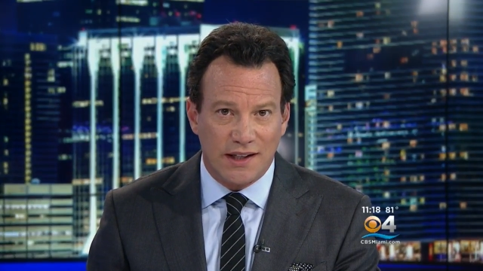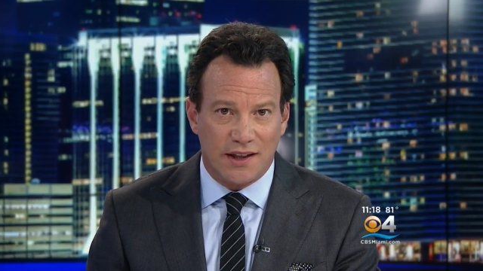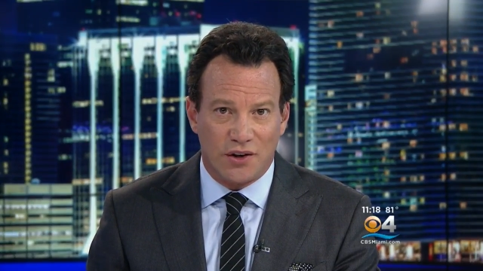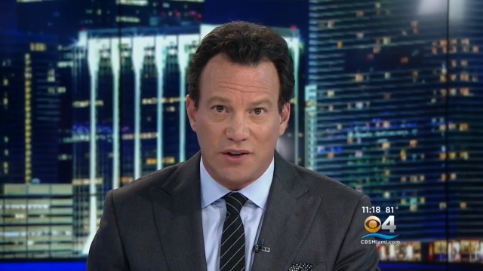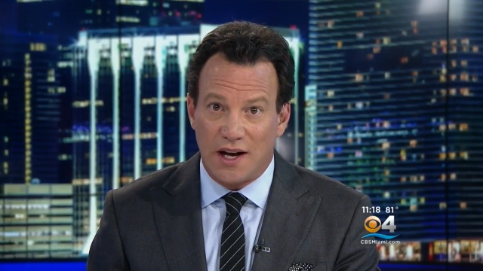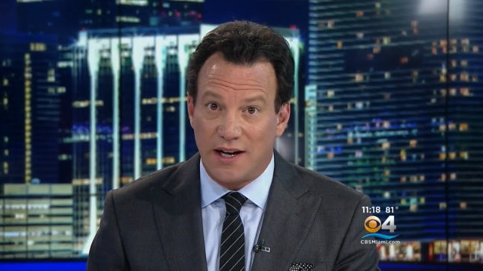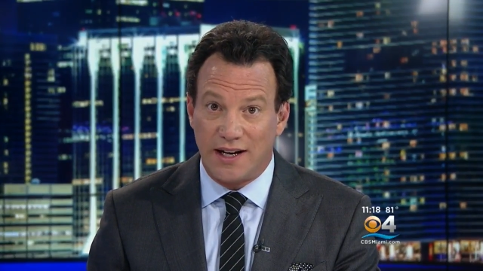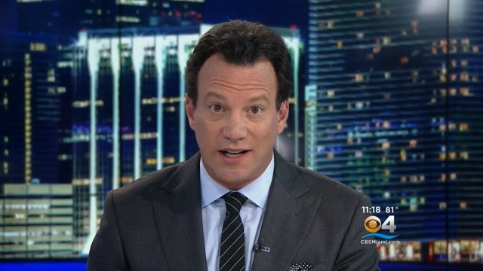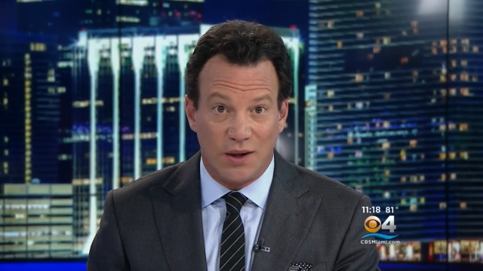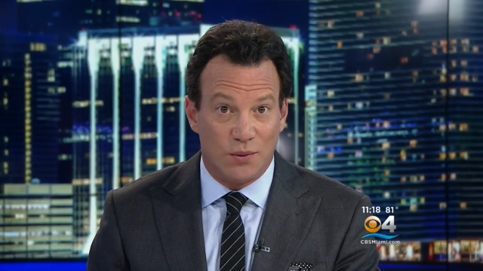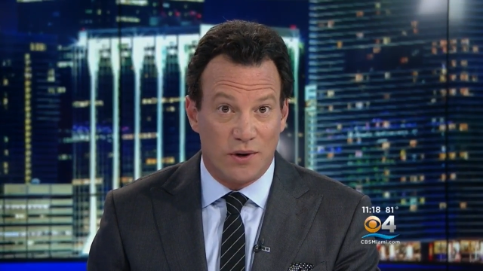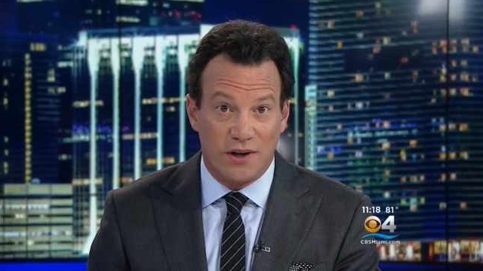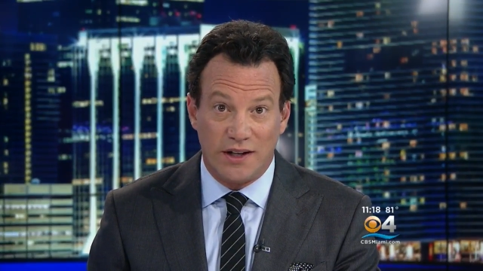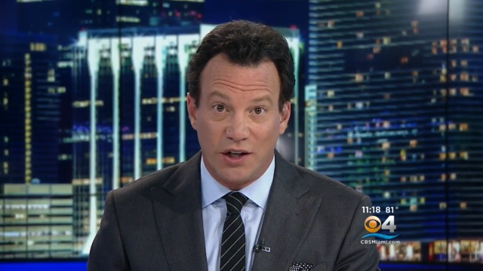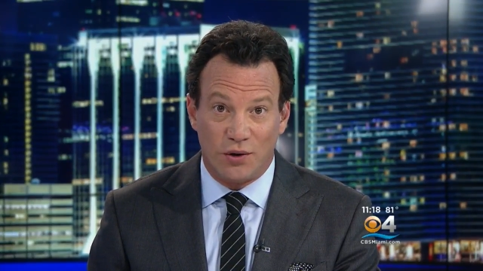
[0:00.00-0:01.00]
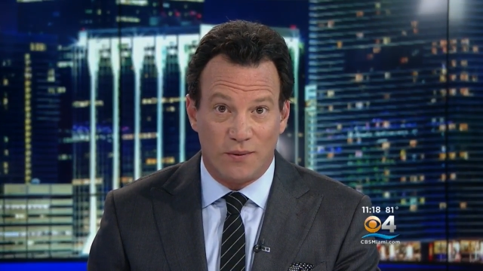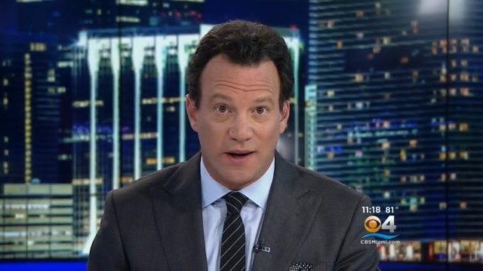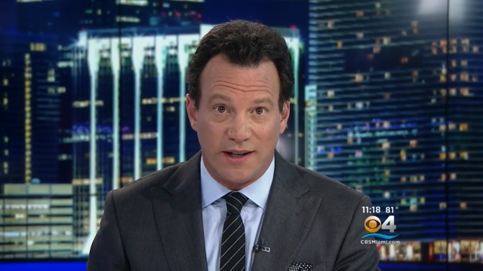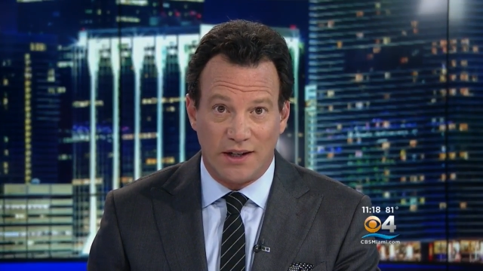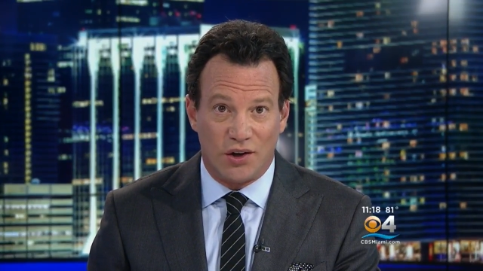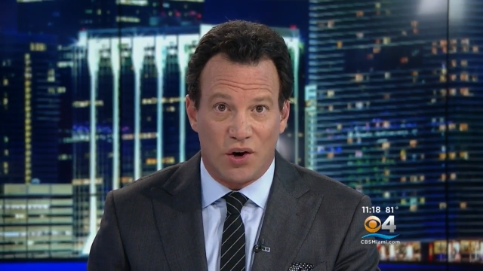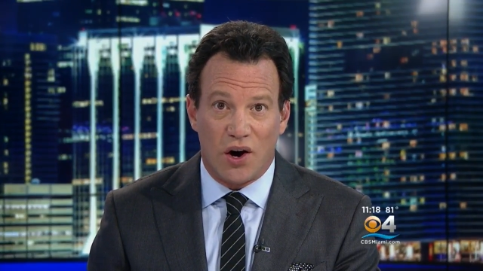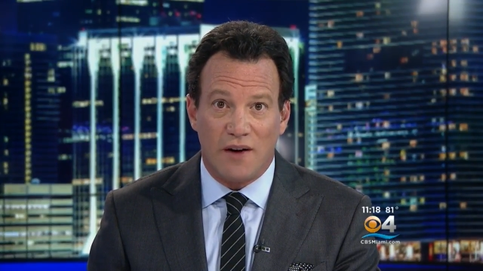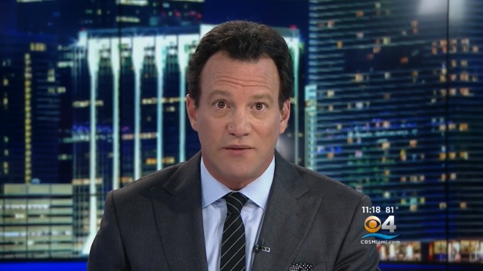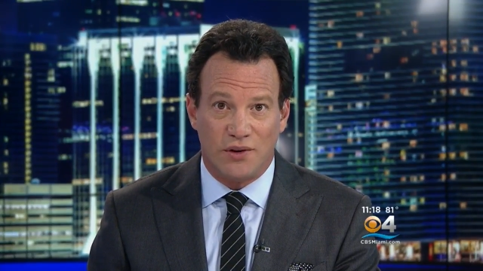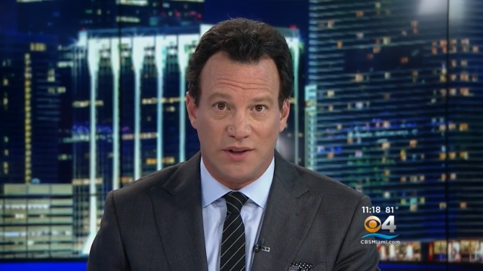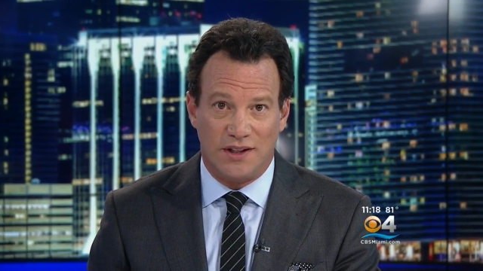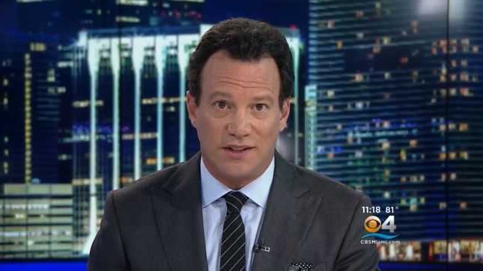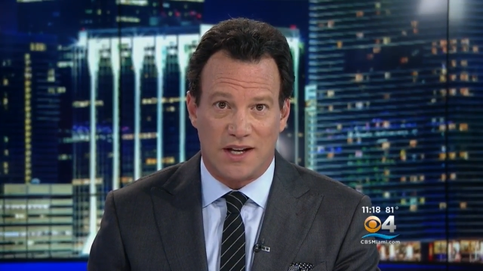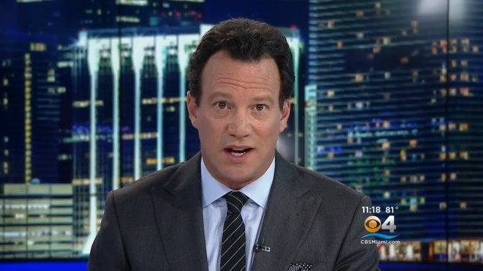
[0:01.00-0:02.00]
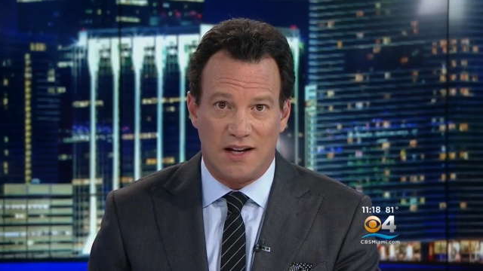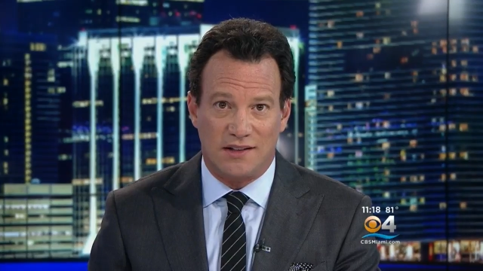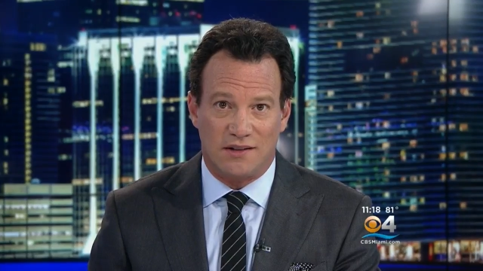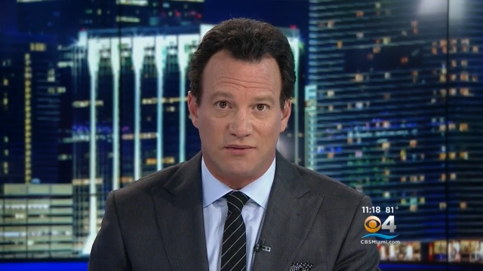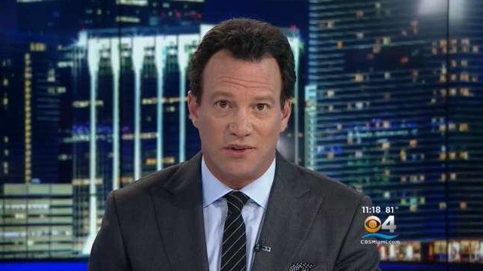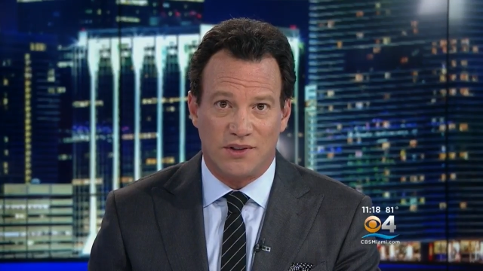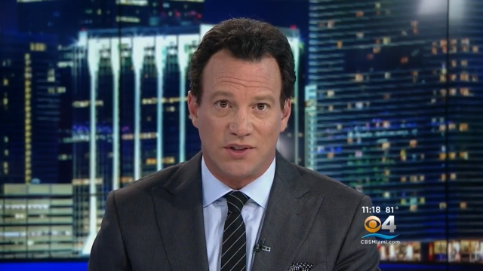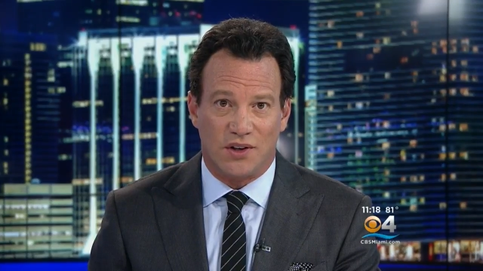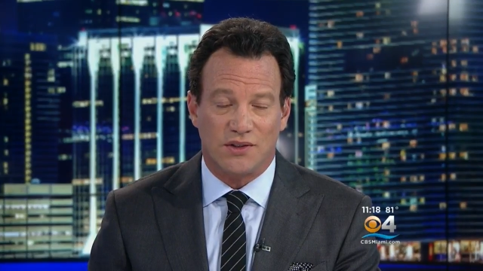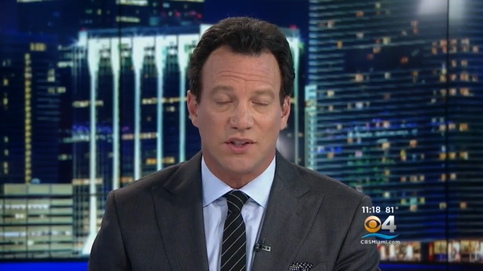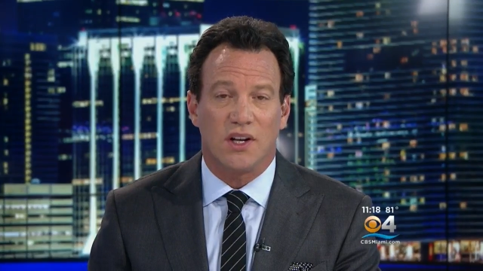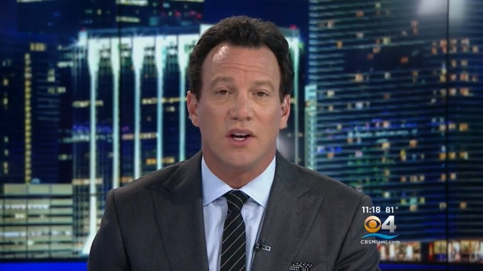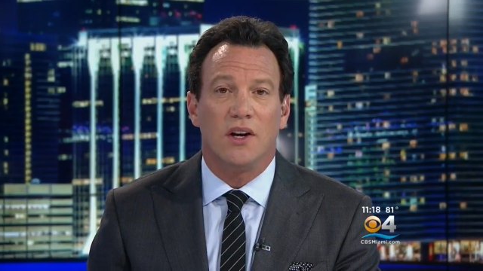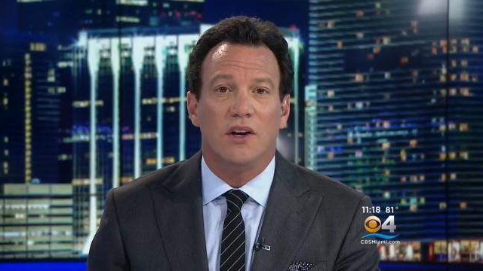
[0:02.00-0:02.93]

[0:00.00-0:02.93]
They're not anywhere near ready to offer these kinds of results